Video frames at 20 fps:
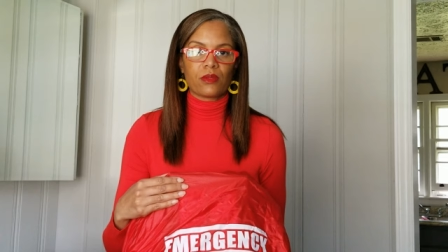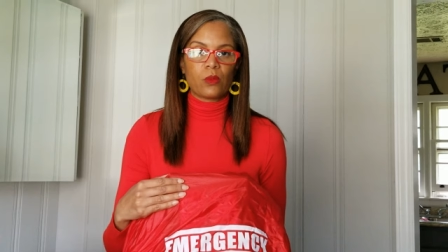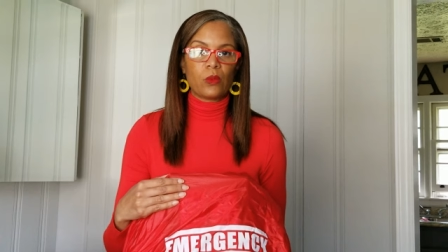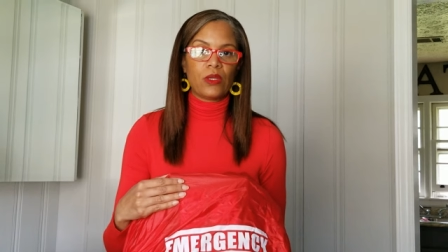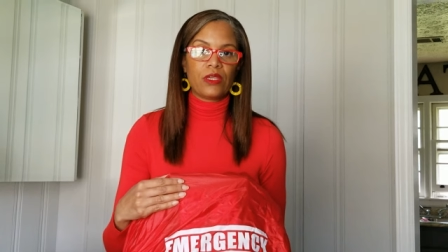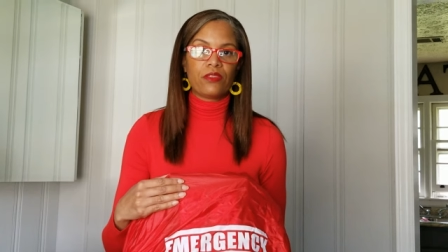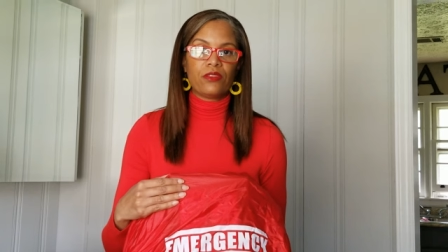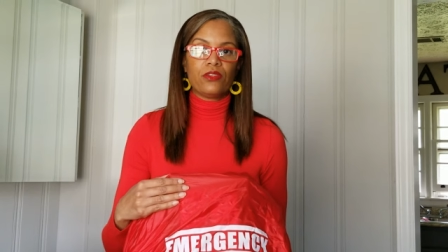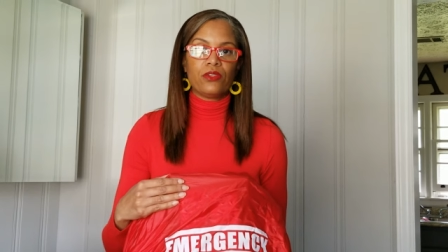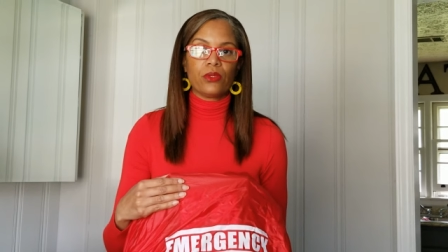
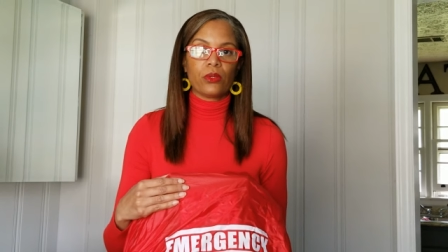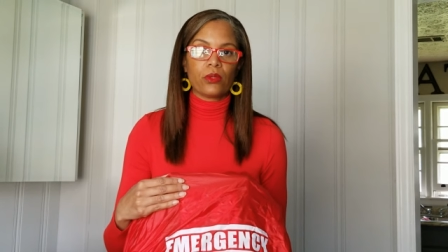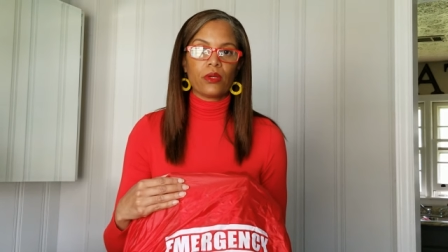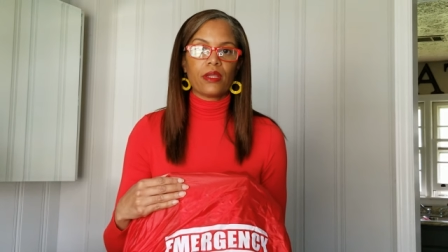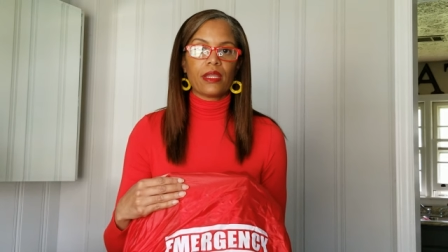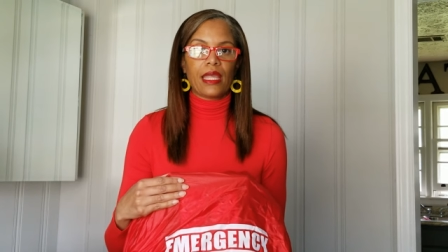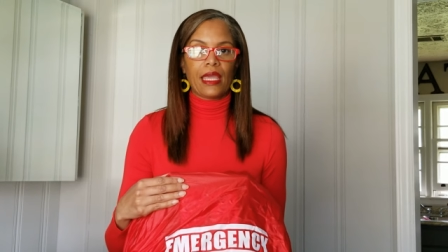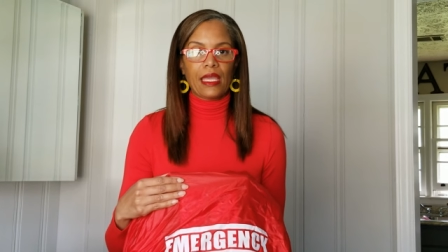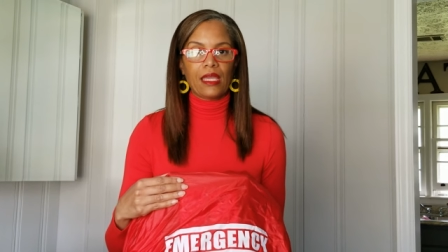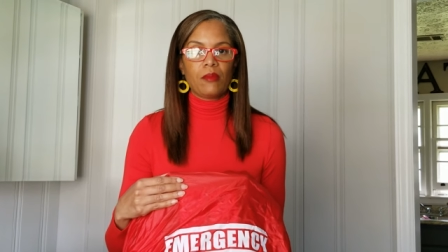with your
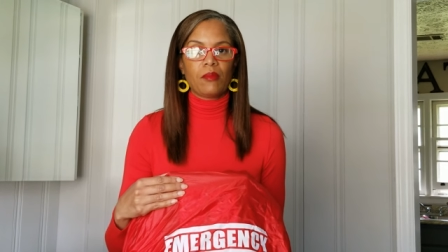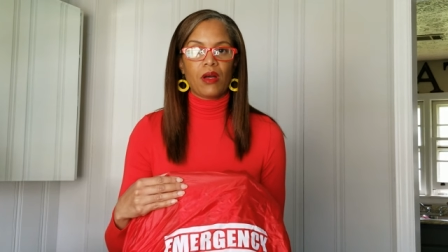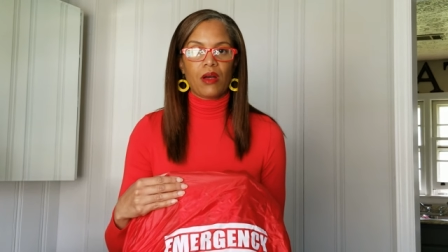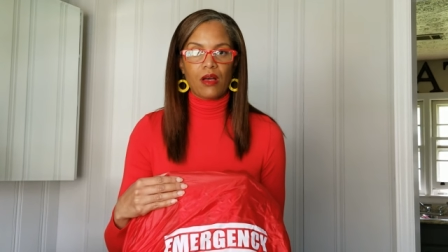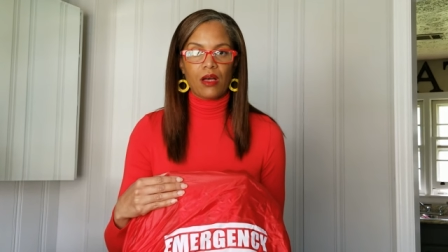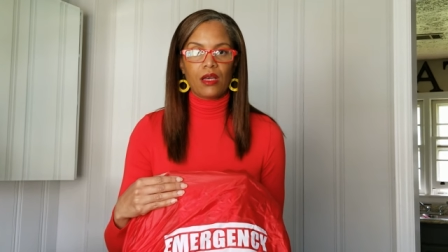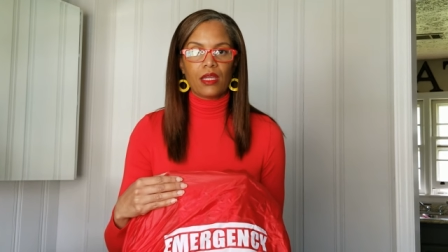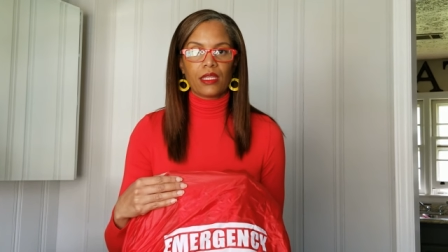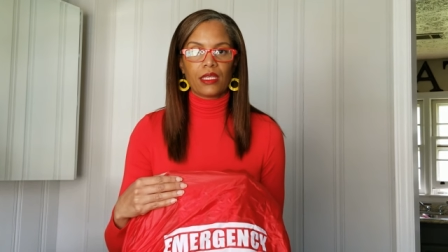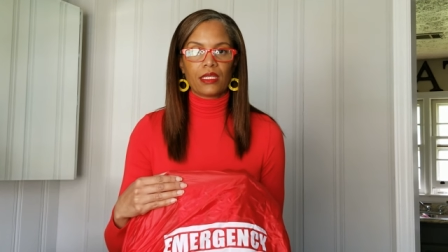name
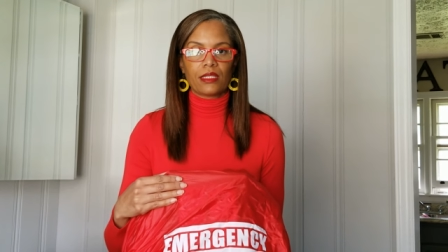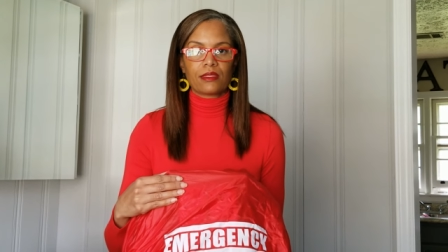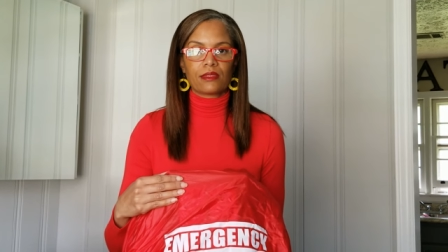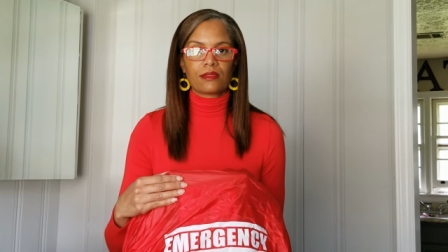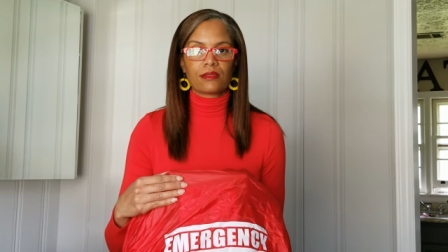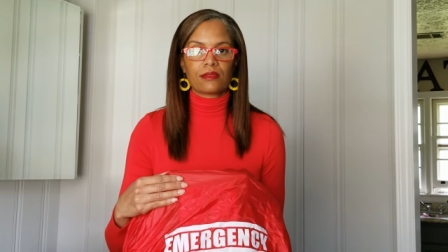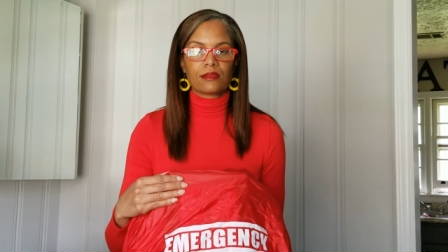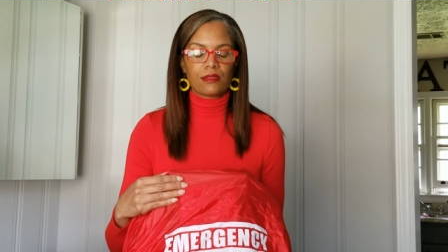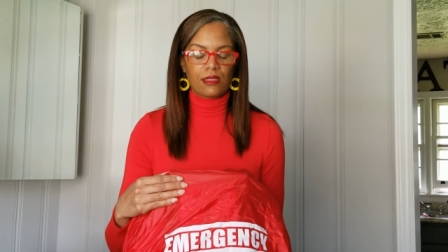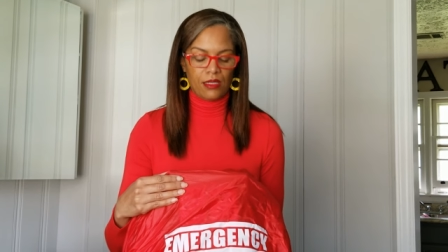on it.
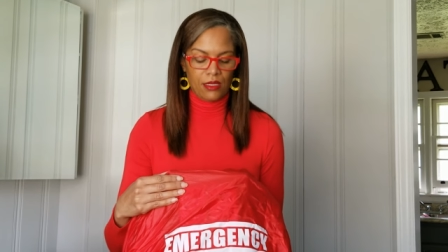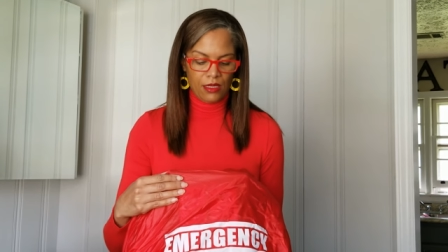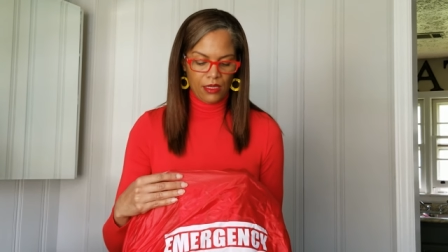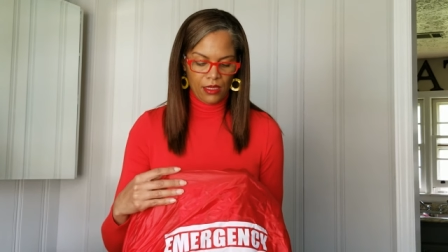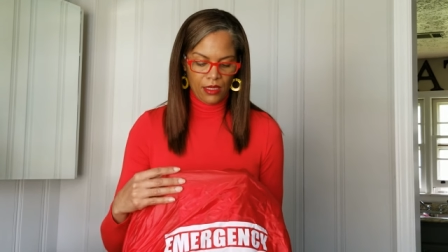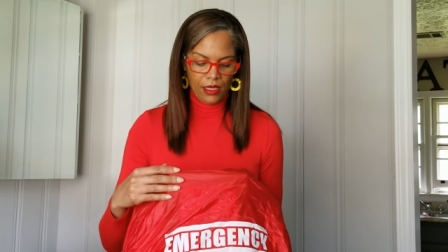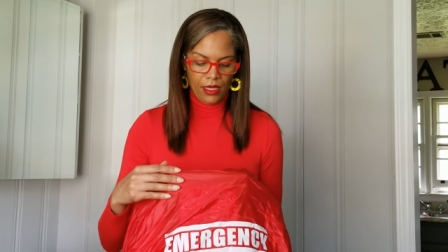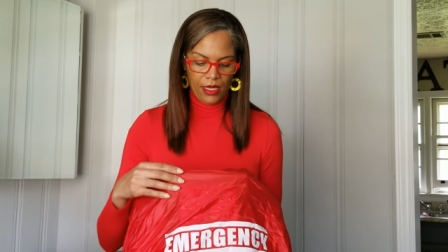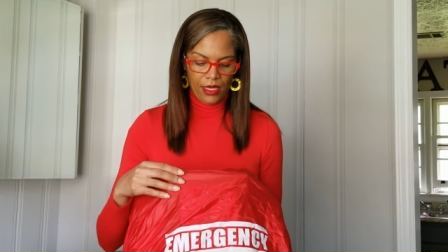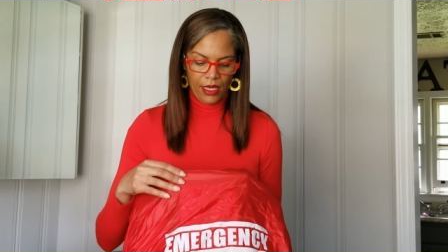
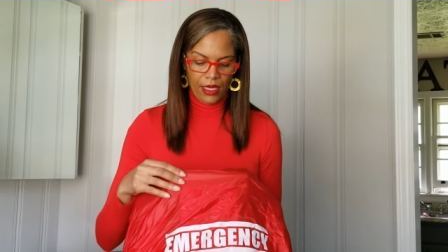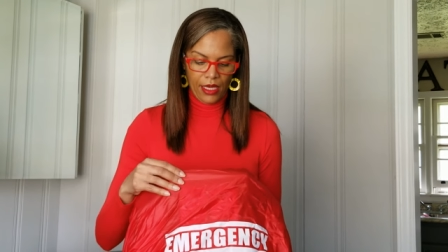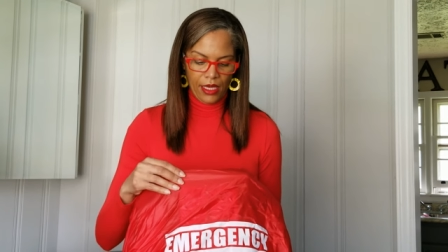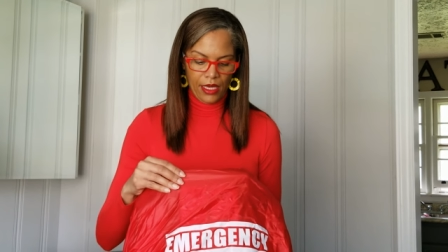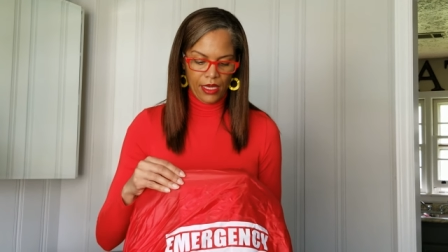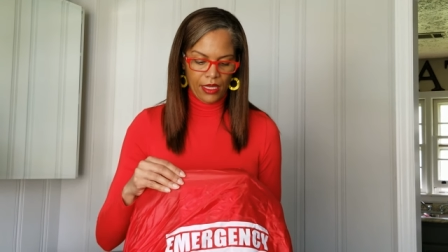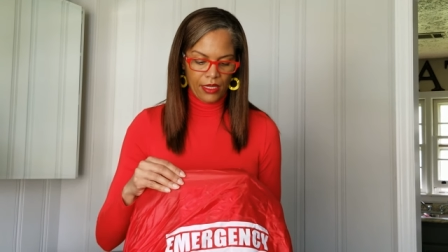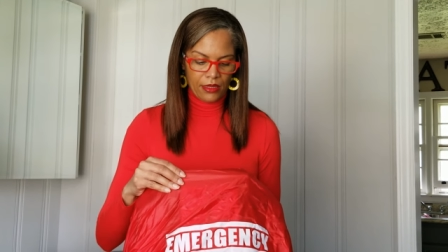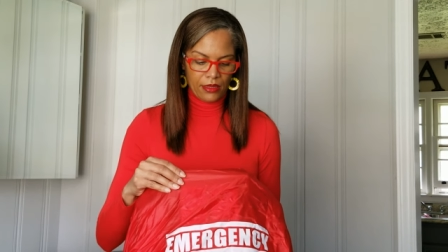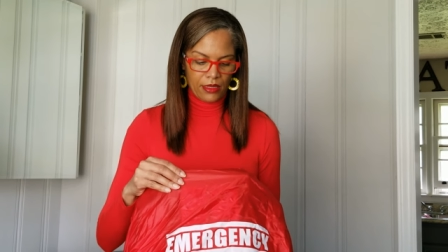
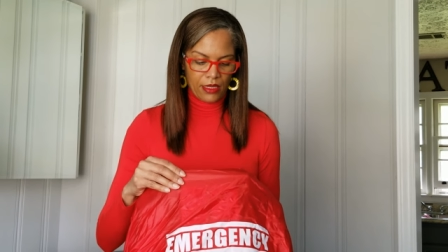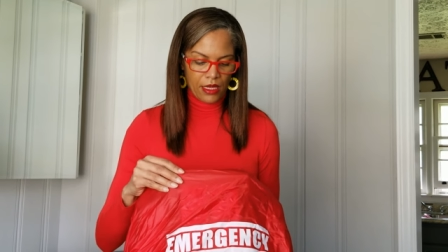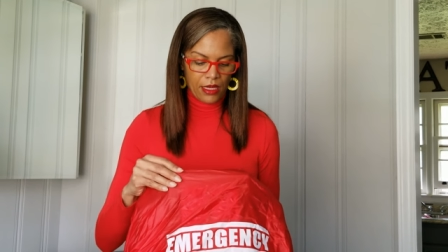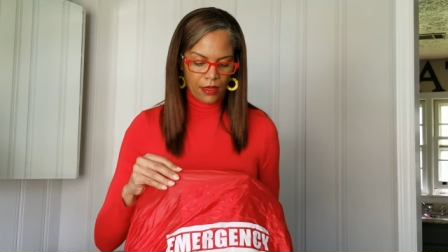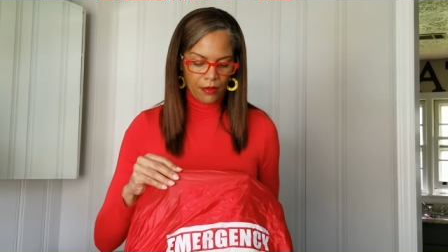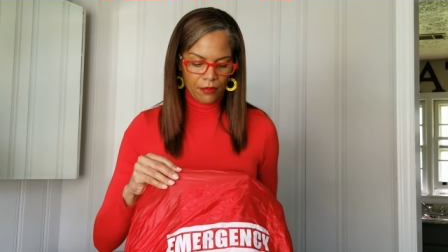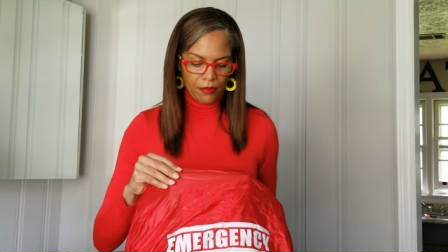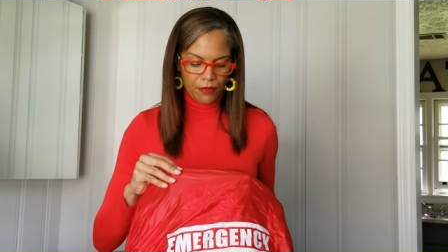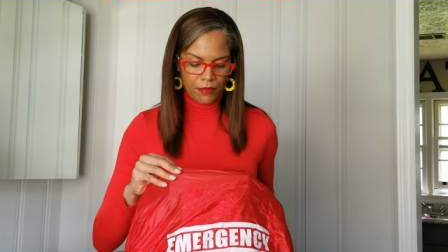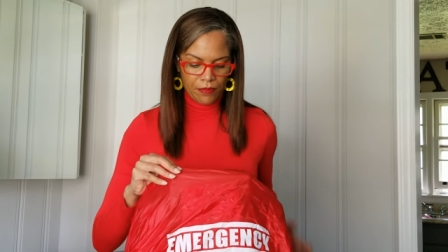And
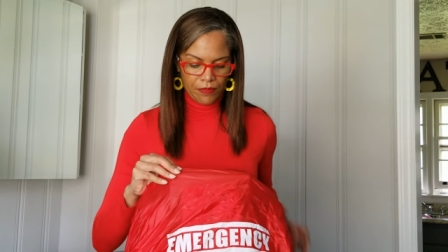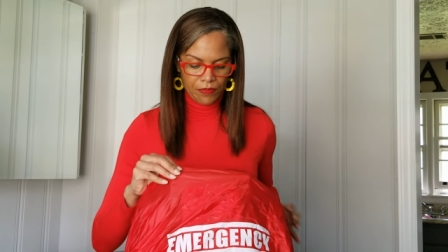um,